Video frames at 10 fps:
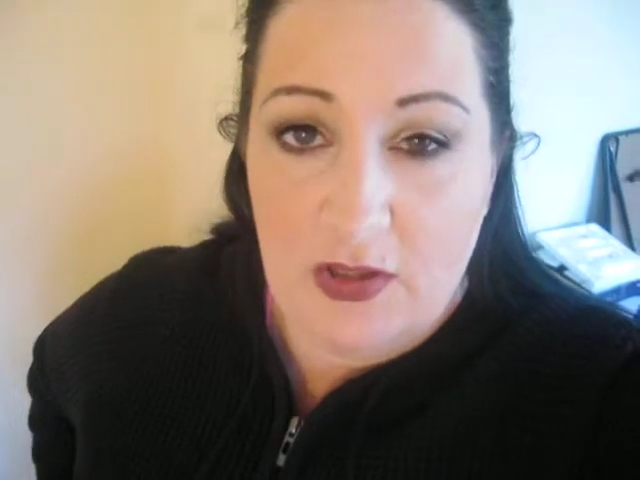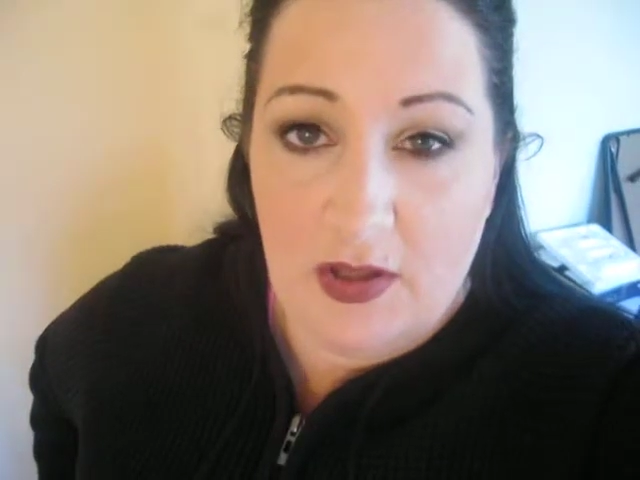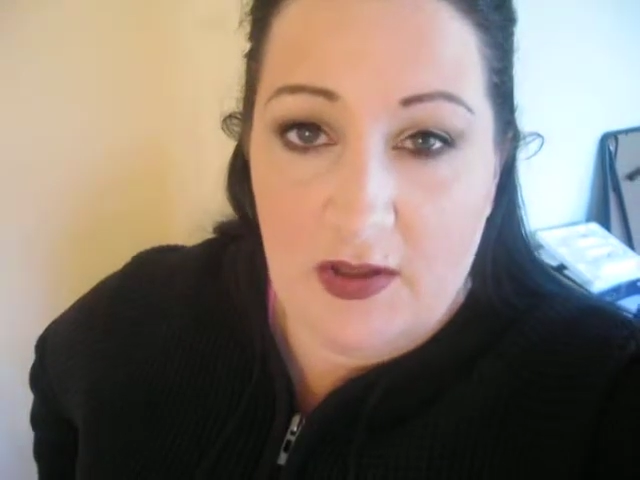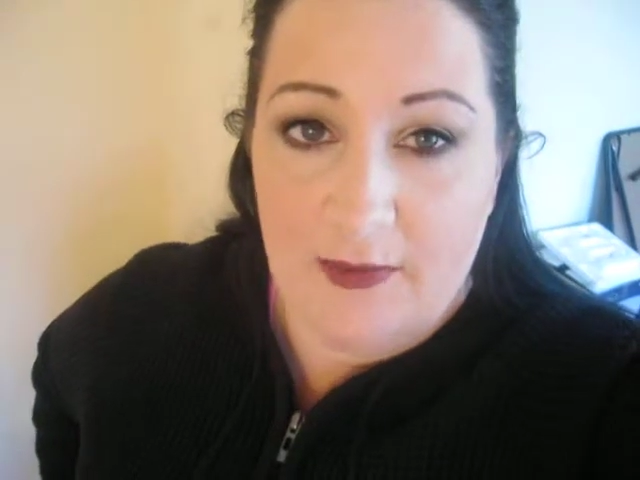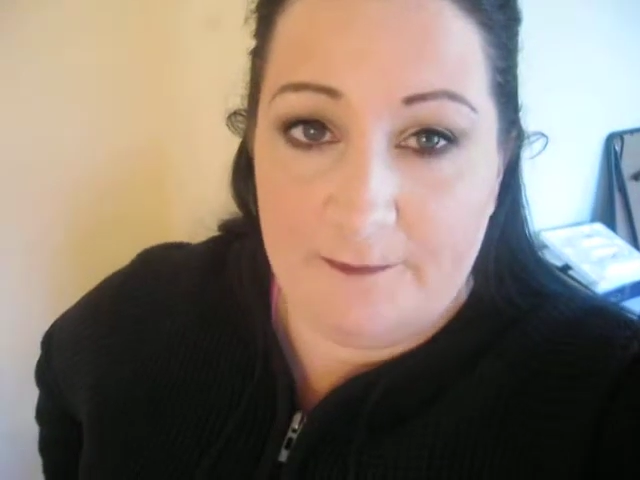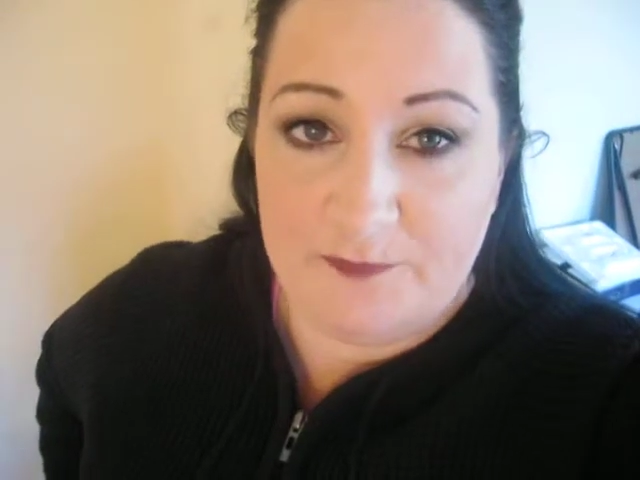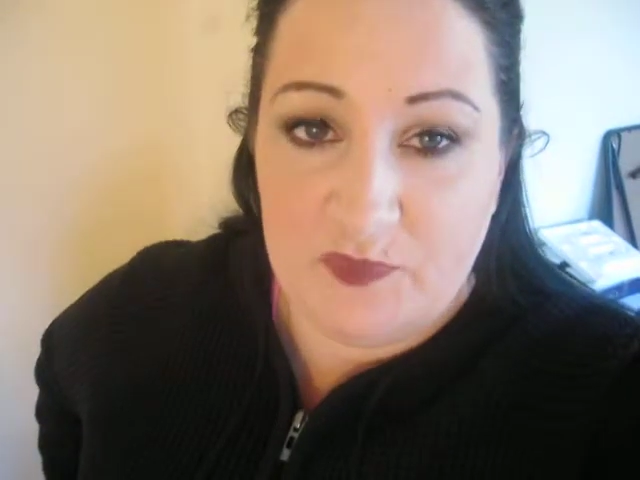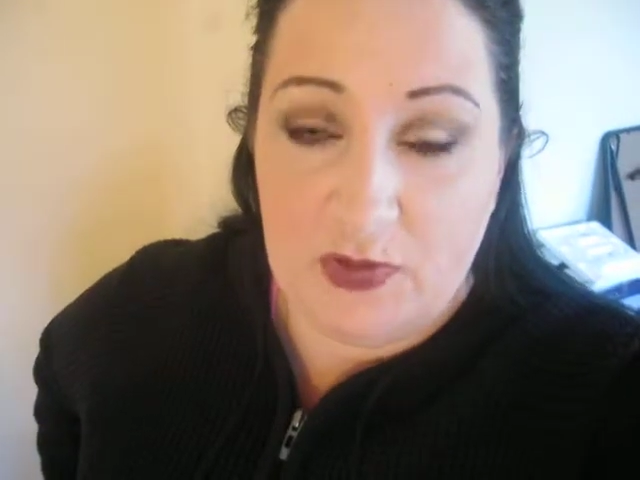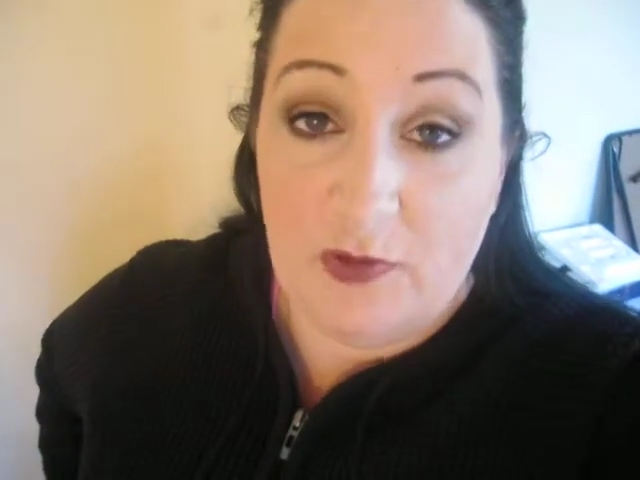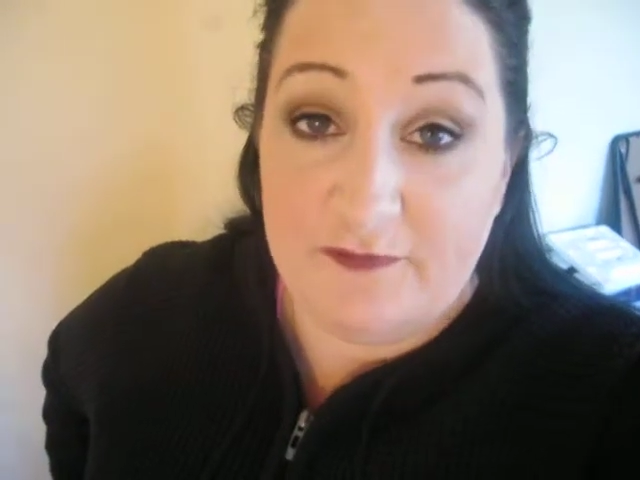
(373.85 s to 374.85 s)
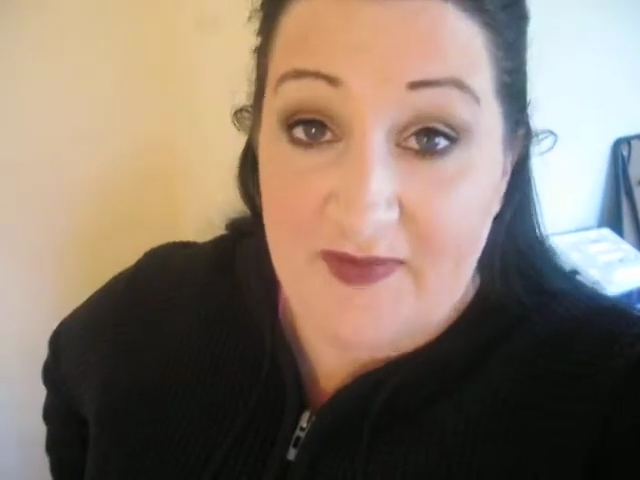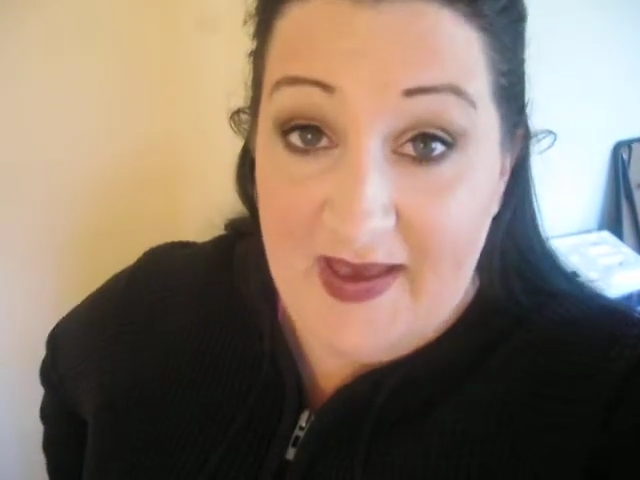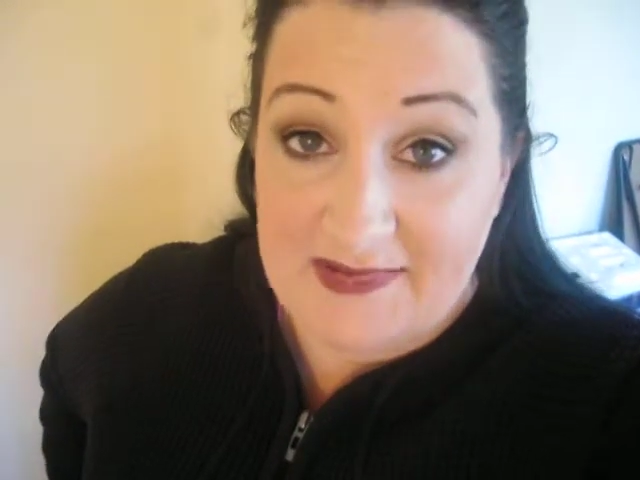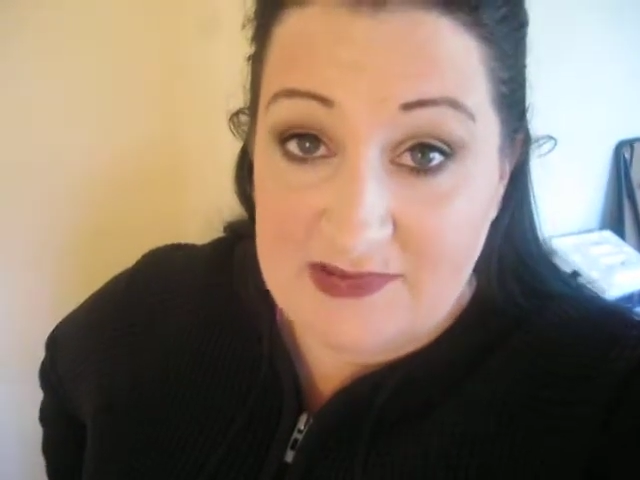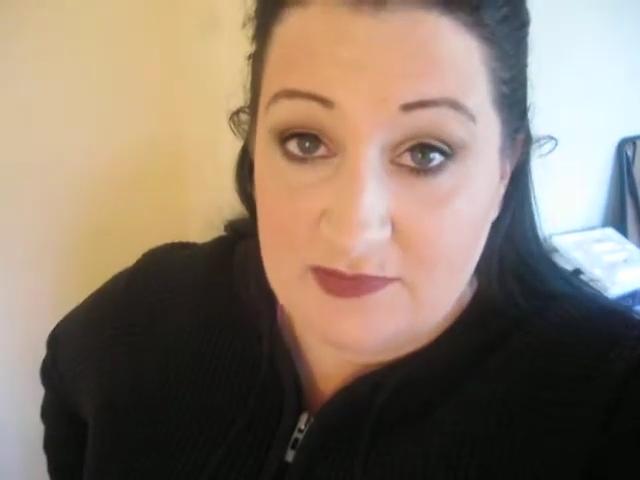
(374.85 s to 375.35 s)
um, low
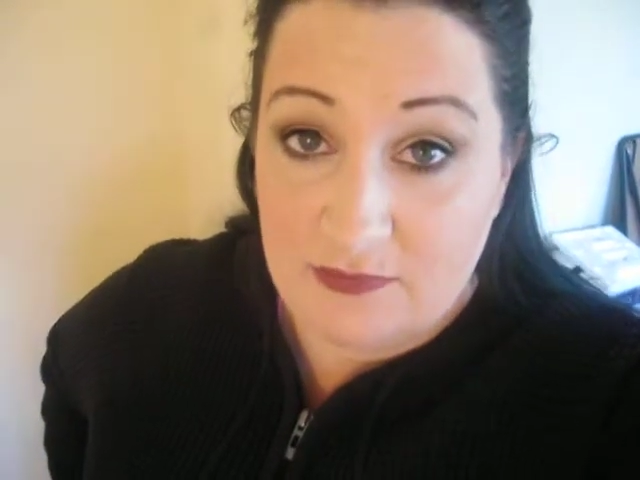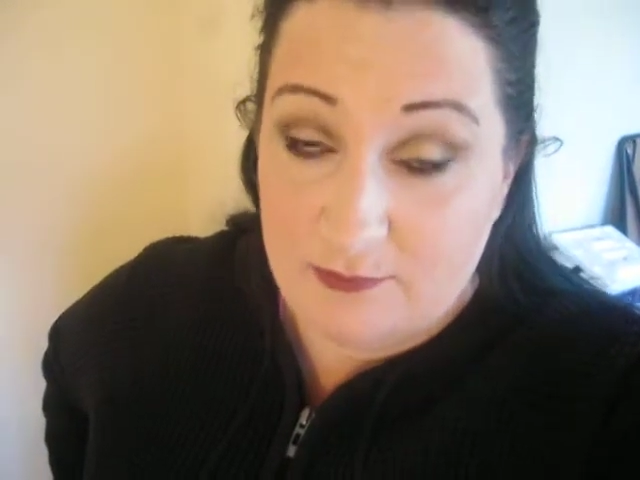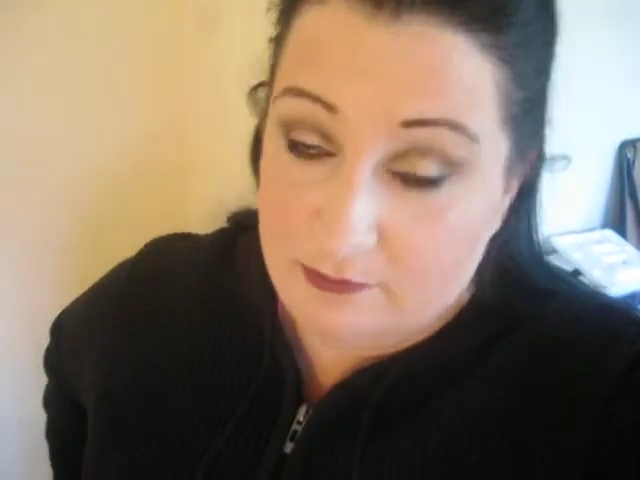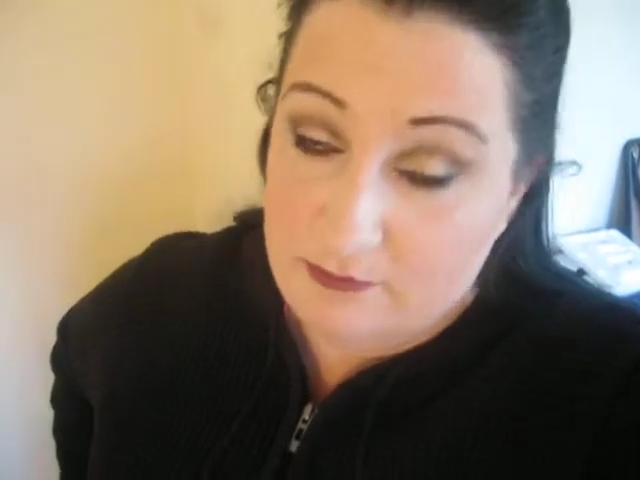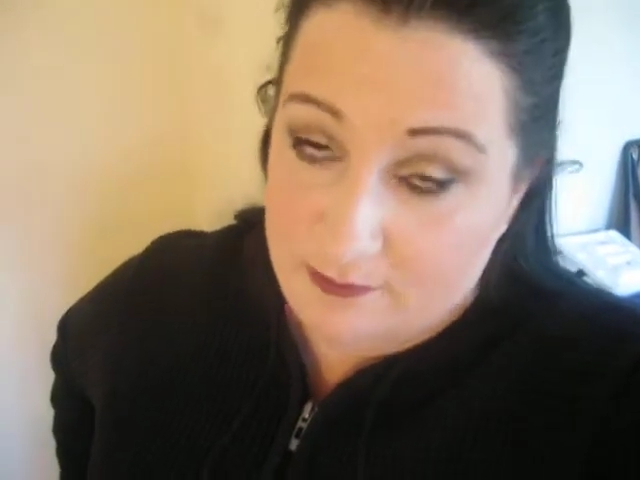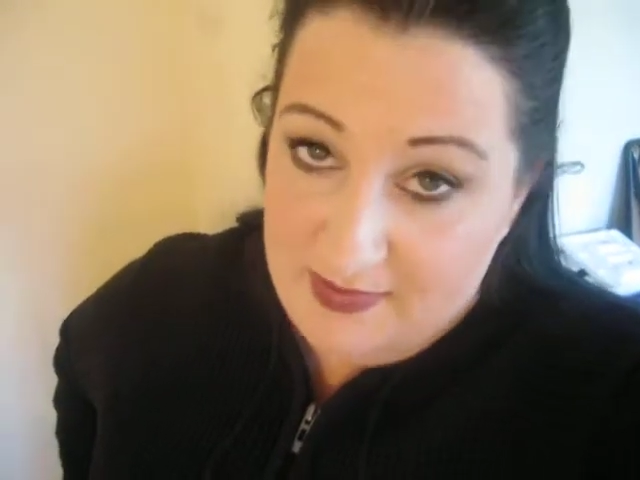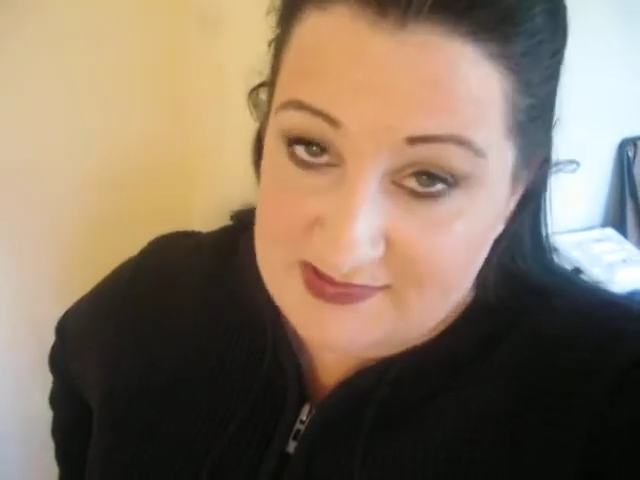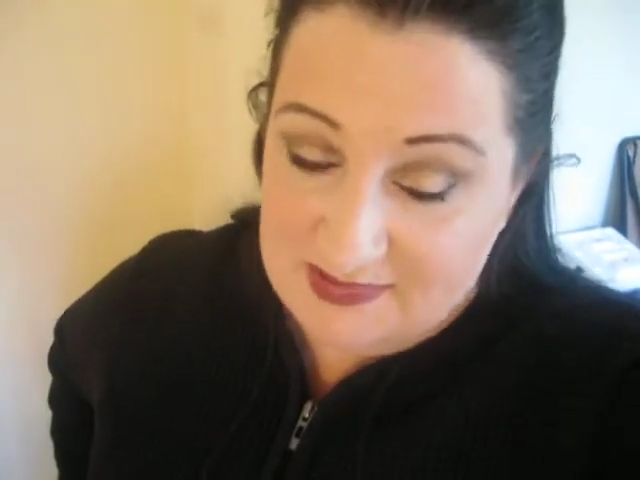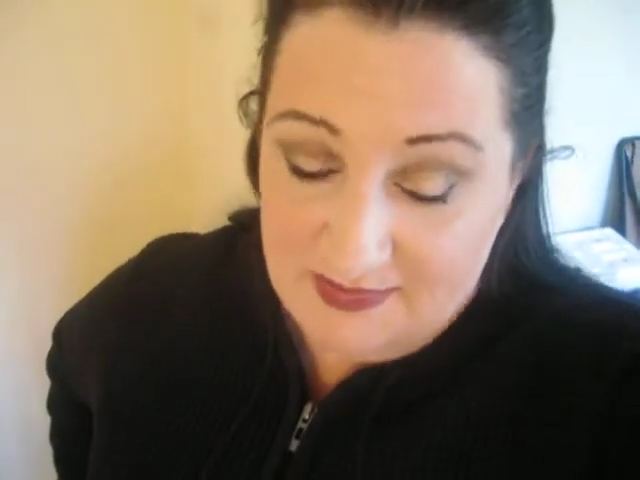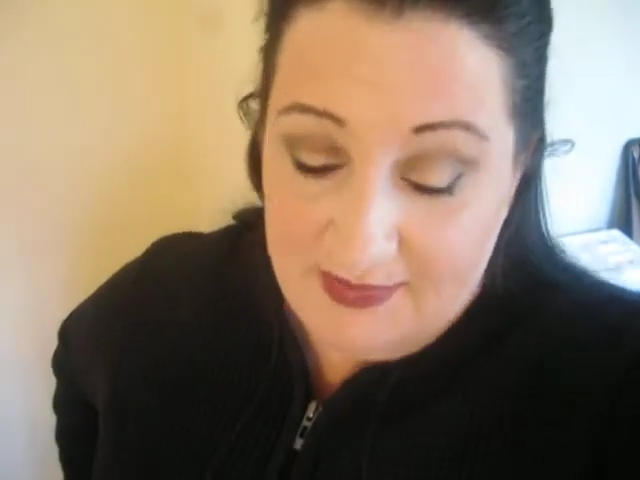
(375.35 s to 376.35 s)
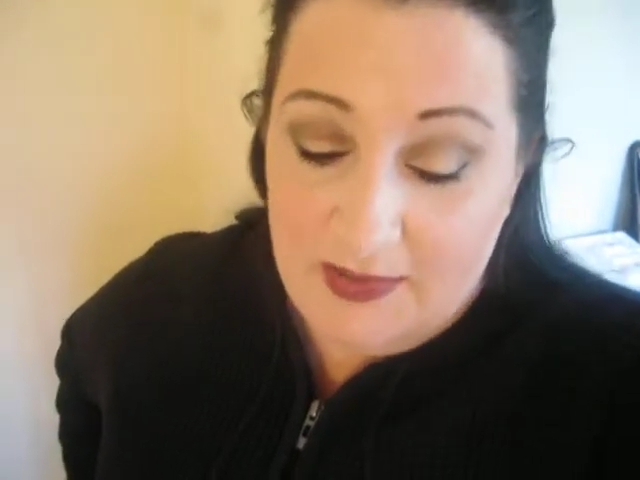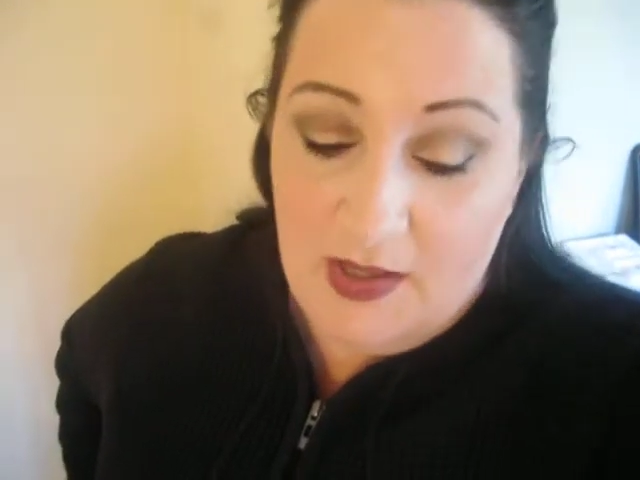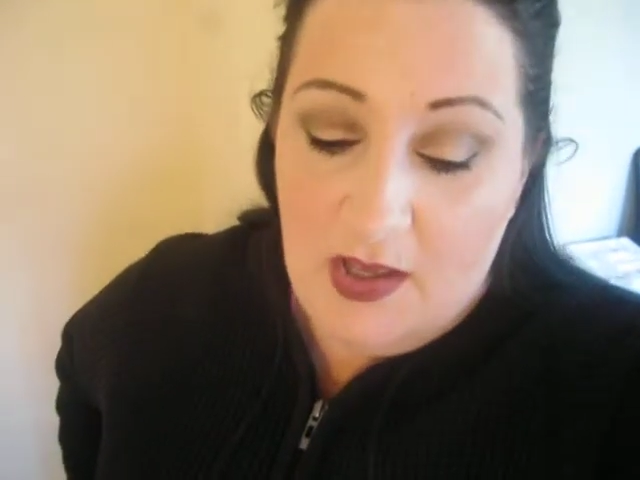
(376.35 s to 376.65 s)
fat, basically.